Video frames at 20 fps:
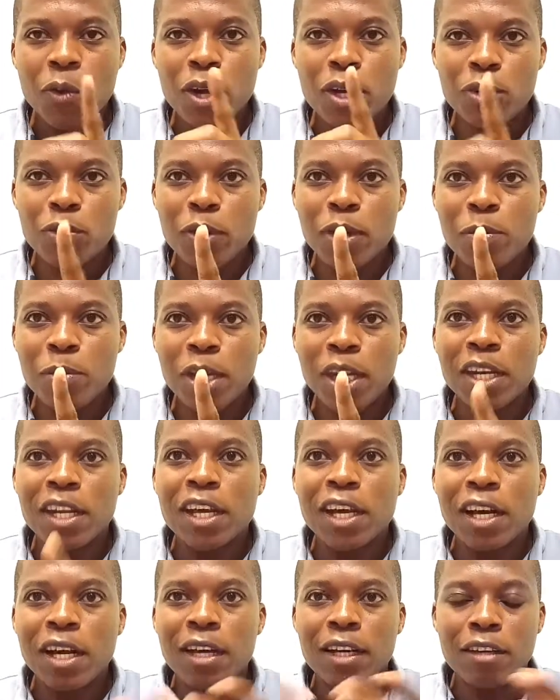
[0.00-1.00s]
What do I mean?
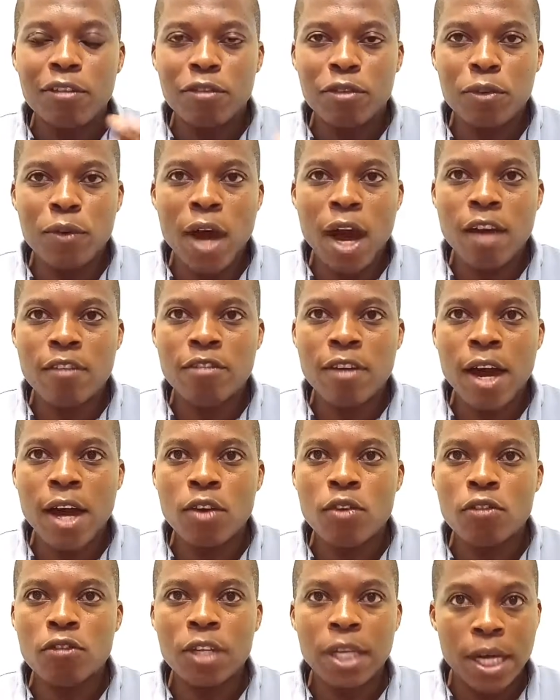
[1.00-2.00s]
If you have
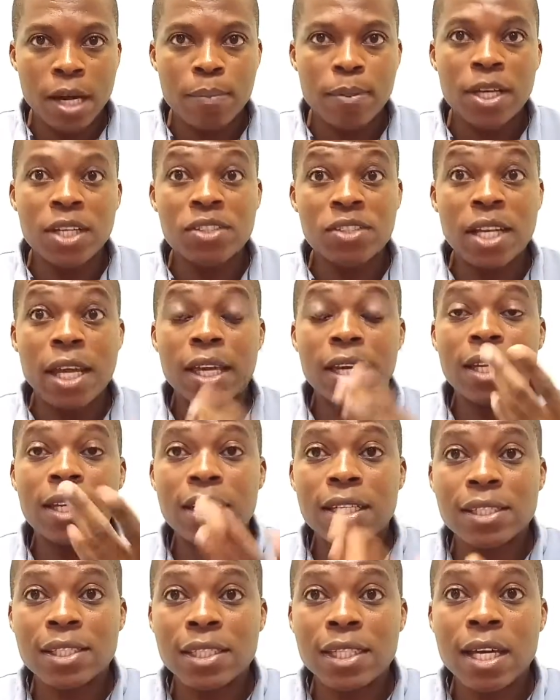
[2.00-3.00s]
heard of the companies like
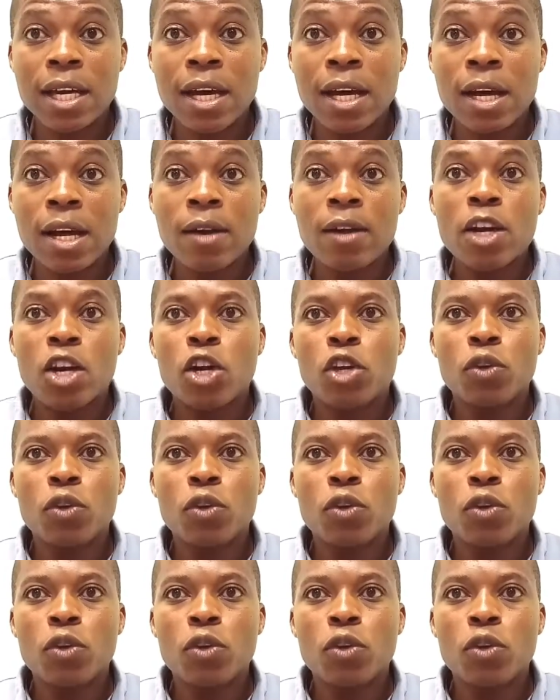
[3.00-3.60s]
Tesla,